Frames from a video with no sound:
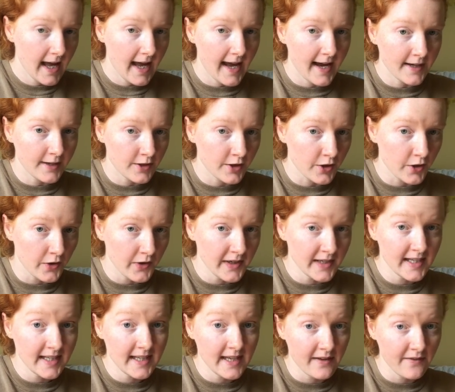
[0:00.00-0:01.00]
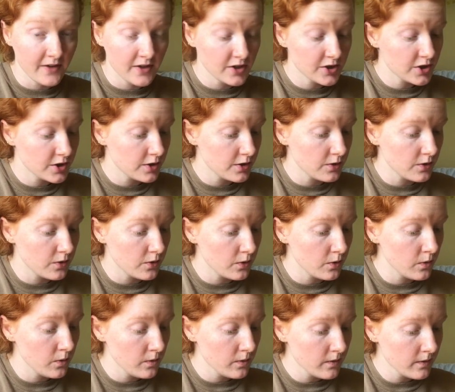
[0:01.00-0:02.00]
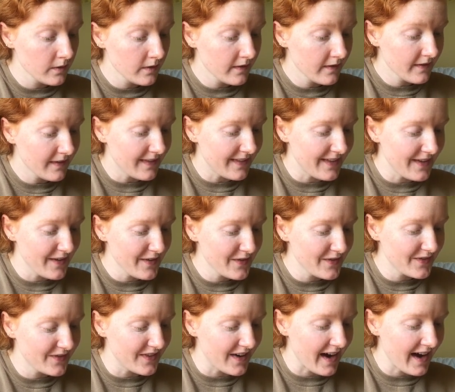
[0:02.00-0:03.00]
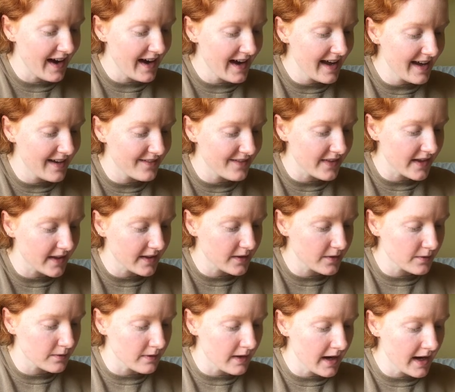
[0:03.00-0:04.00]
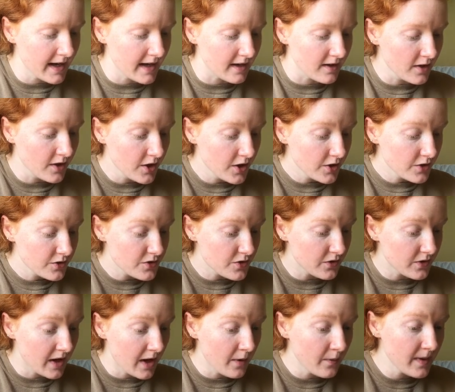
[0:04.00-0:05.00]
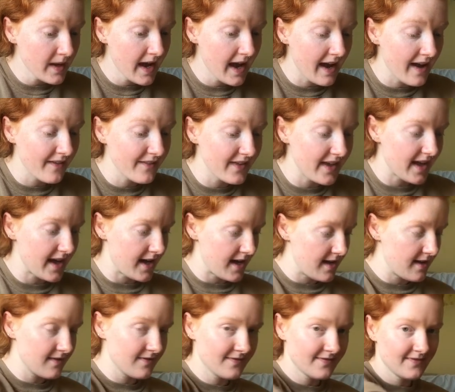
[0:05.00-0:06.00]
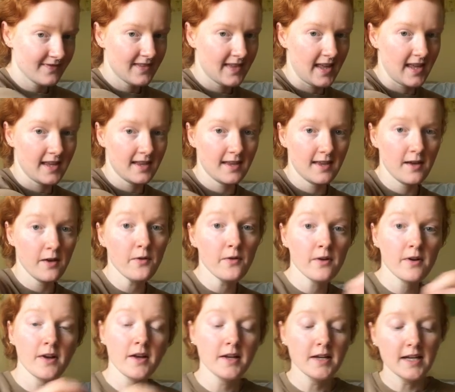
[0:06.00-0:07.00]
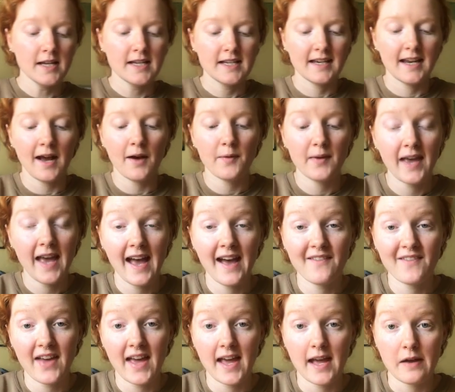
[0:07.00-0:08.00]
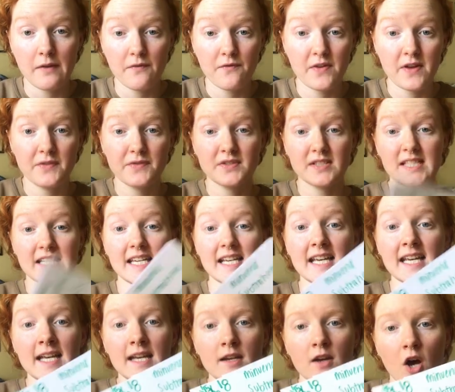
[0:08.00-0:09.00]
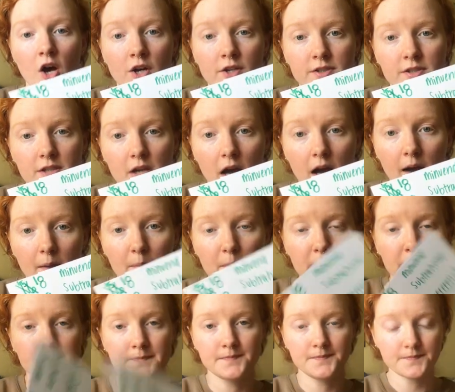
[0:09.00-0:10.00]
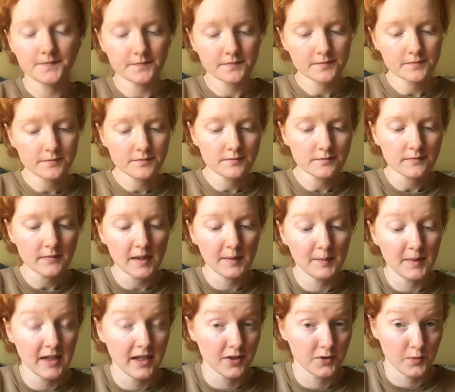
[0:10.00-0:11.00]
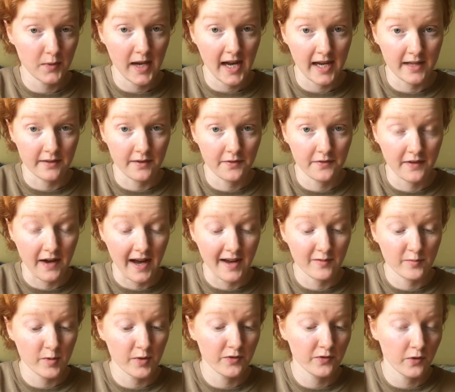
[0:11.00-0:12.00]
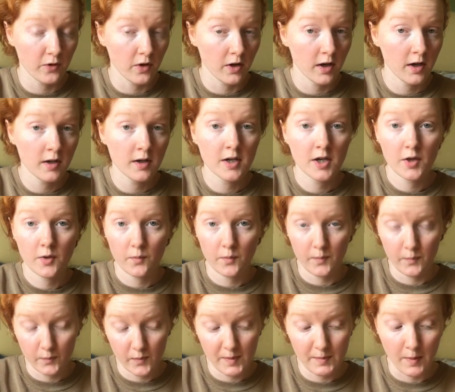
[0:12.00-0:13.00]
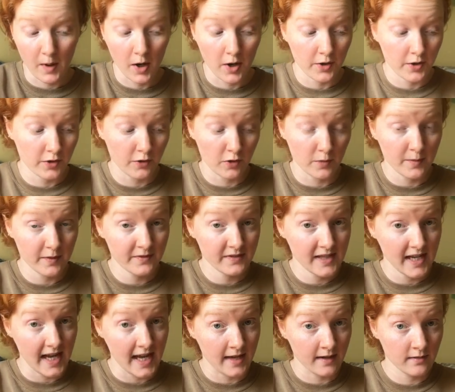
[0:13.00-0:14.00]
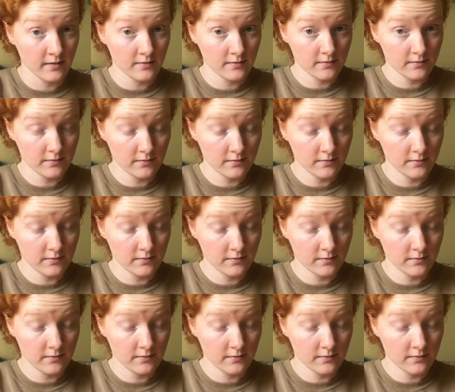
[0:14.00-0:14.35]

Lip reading: and you're going to give it to the 5. That's right. So now we have a, thank you. Now we have a 15 on top because we had the 5 before when we borrowed a group of 10.